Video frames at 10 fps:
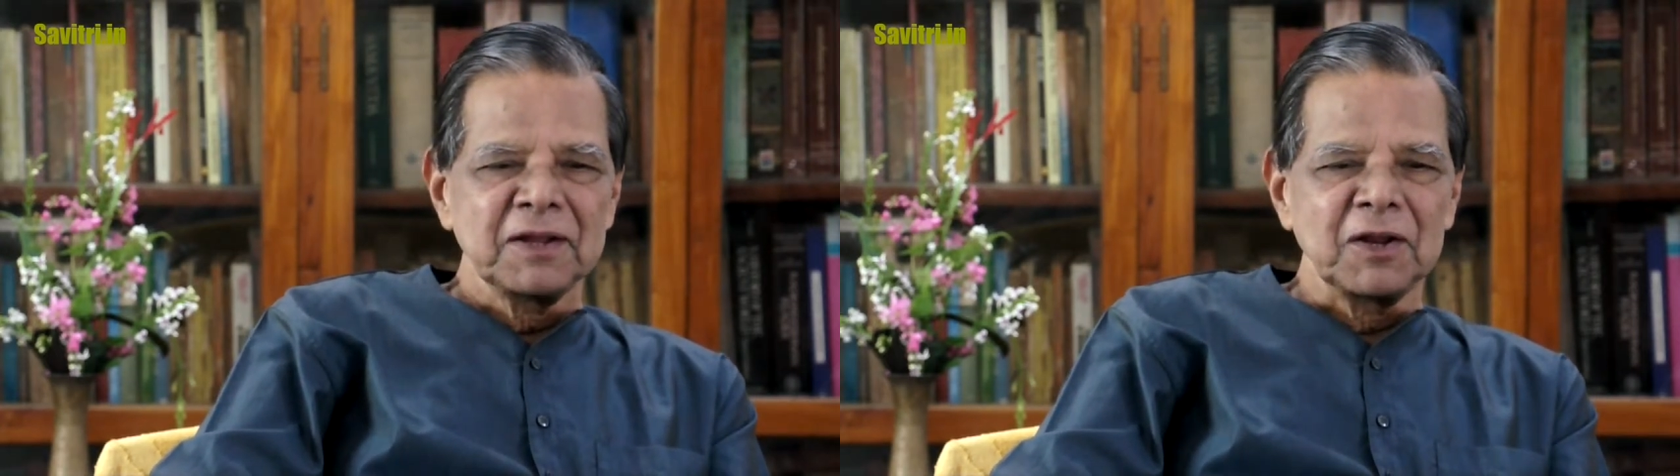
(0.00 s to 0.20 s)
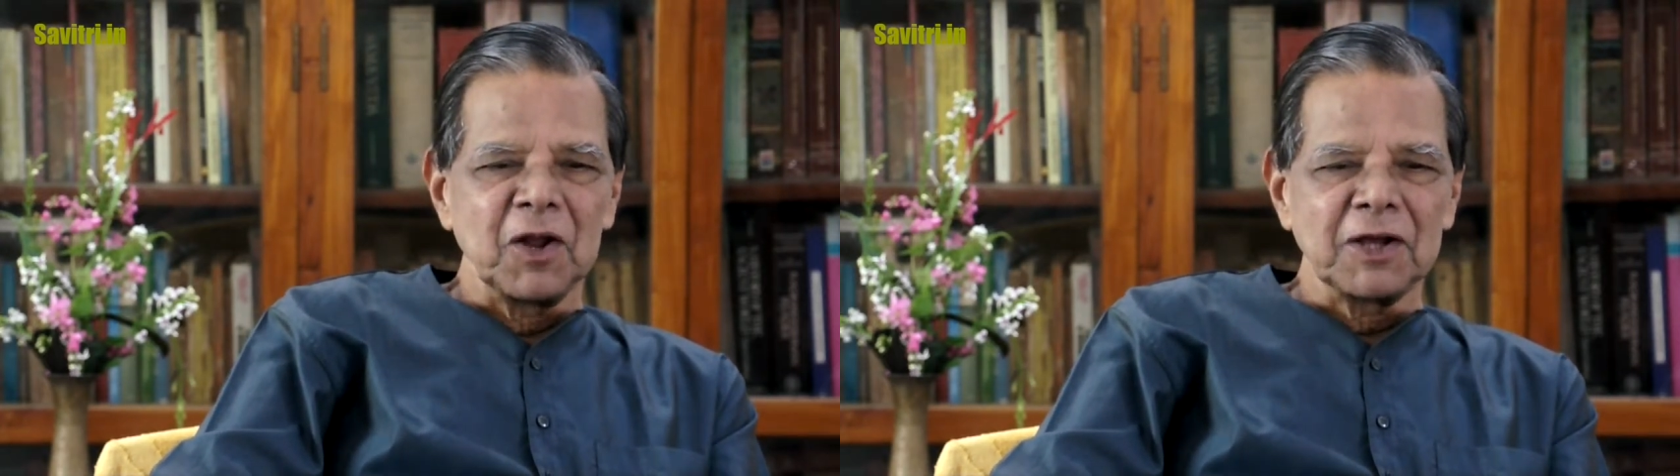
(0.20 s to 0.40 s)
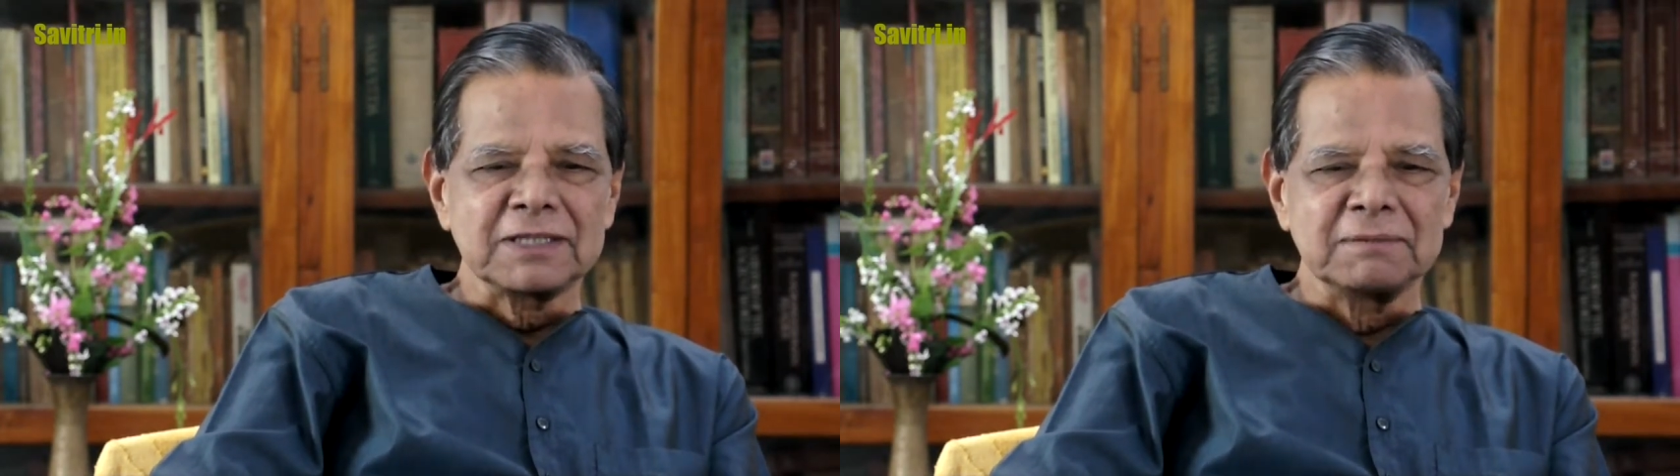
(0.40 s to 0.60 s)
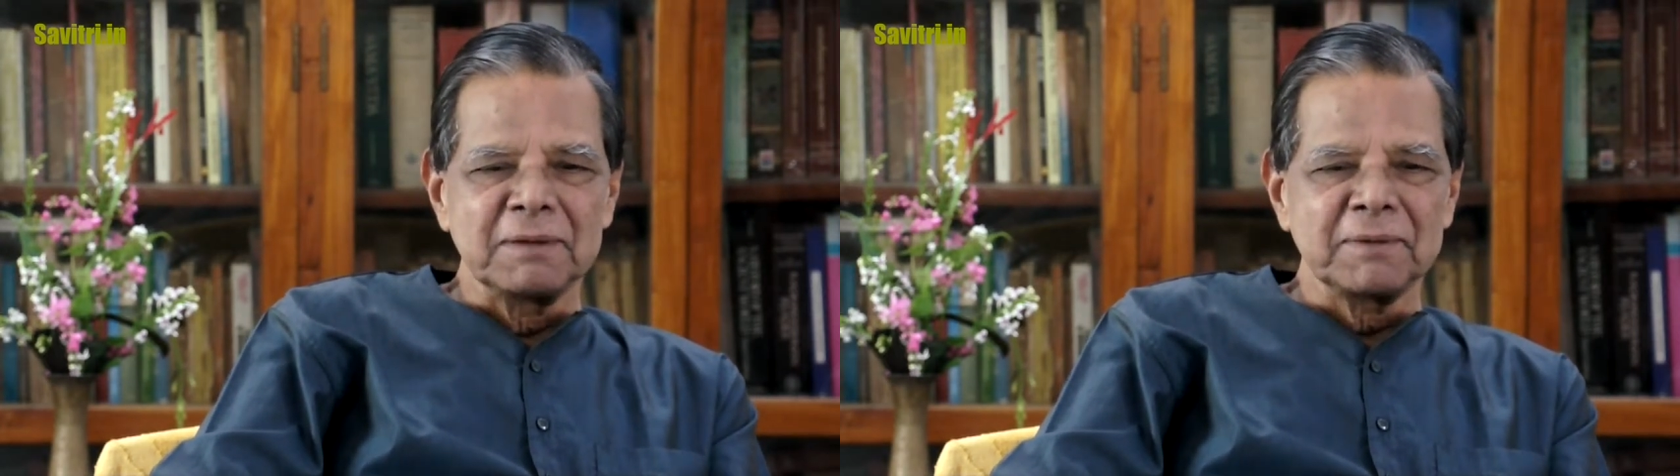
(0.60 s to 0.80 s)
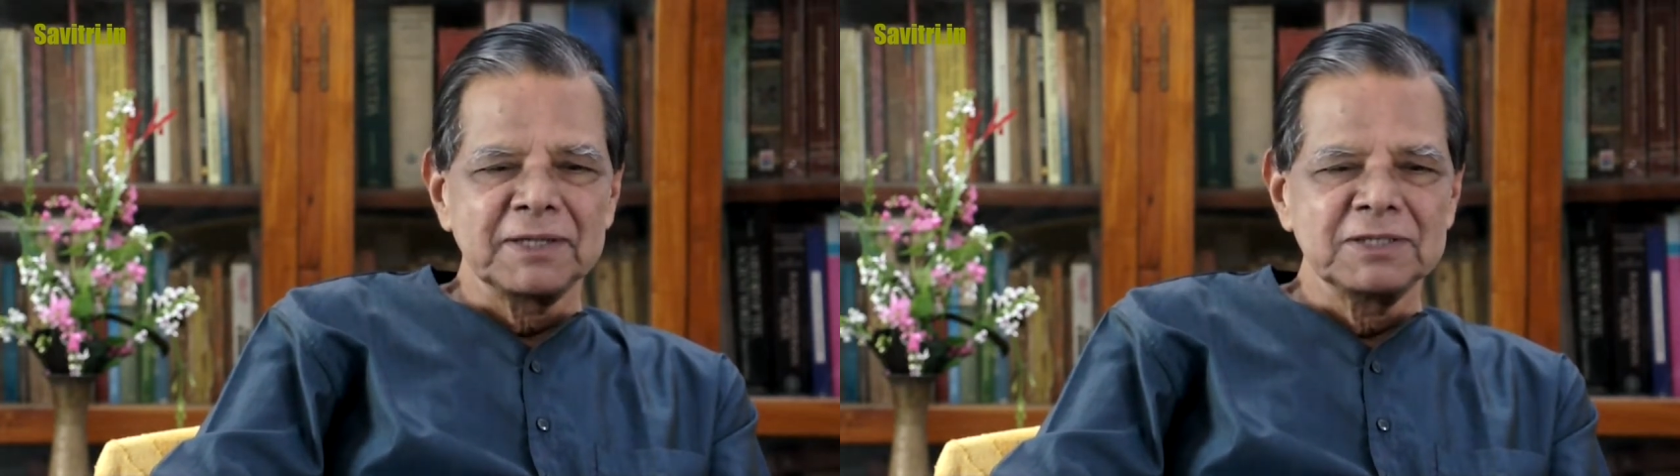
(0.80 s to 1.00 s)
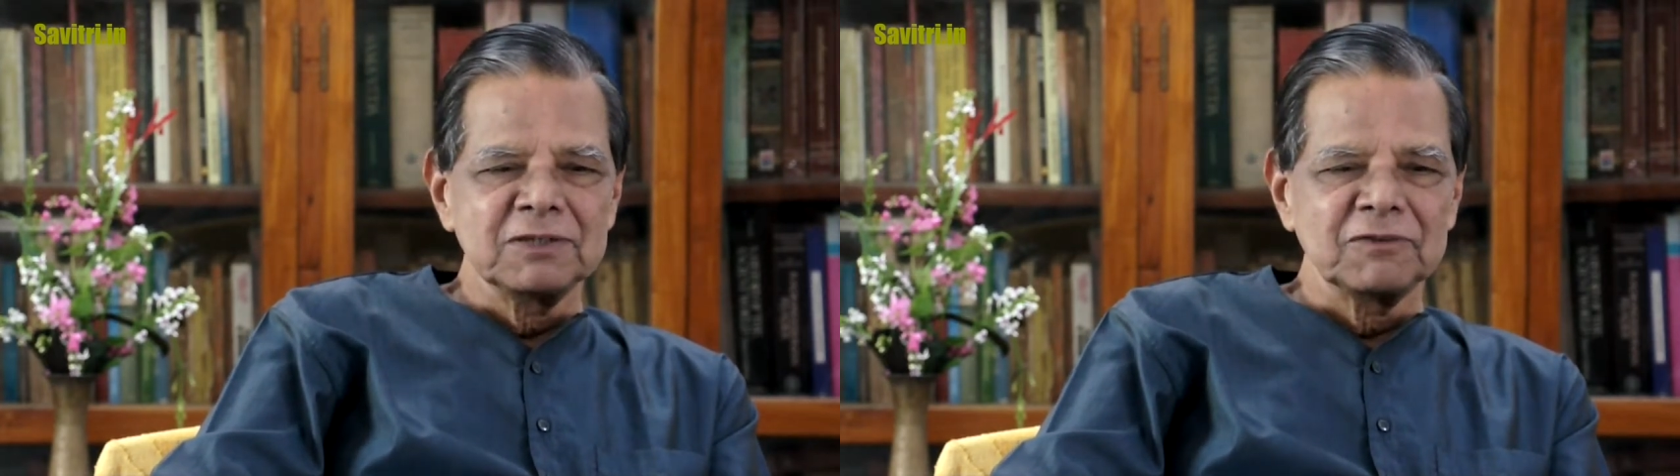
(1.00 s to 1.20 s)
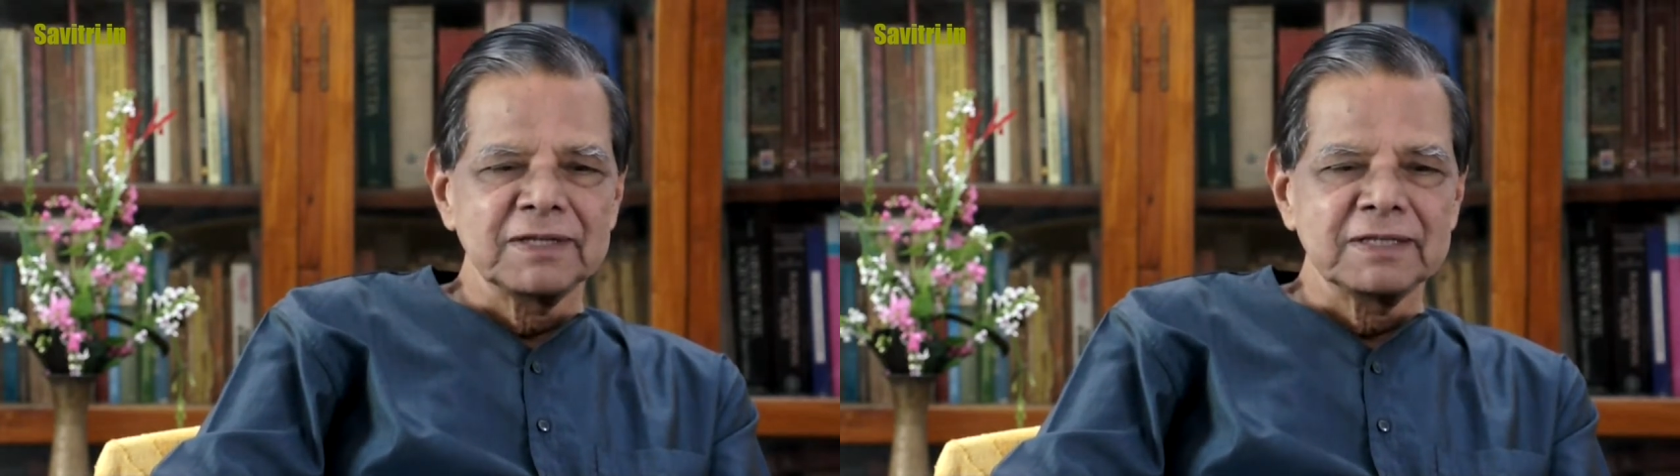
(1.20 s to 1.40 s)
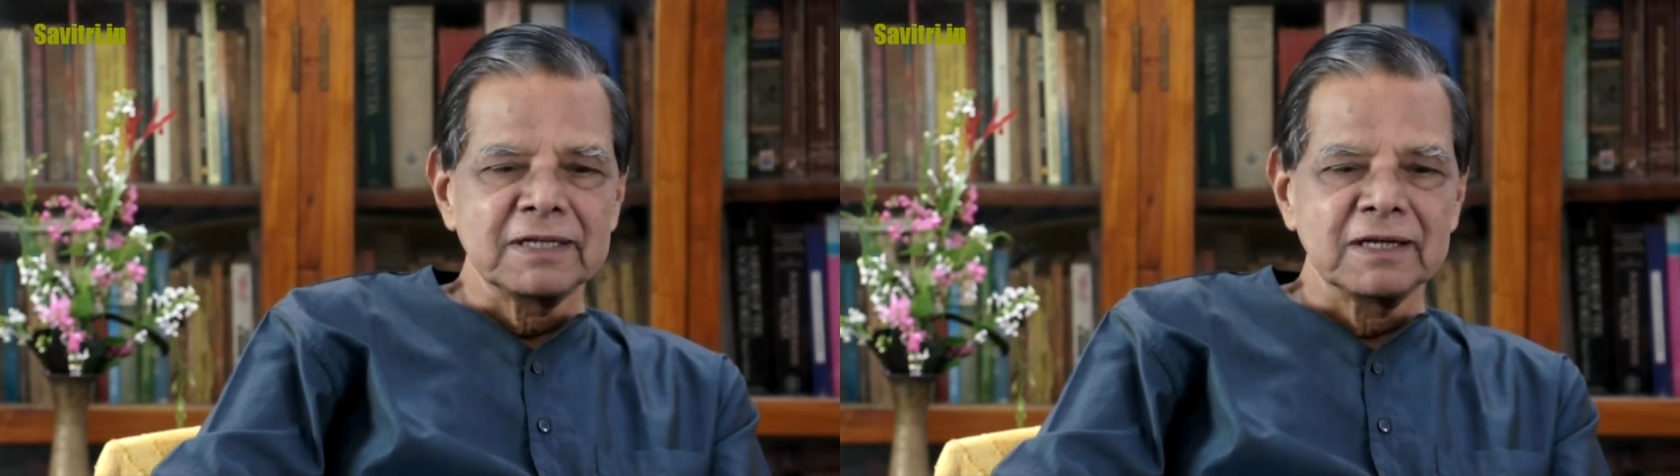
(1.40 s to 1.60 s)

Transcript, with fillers: last remembrance of his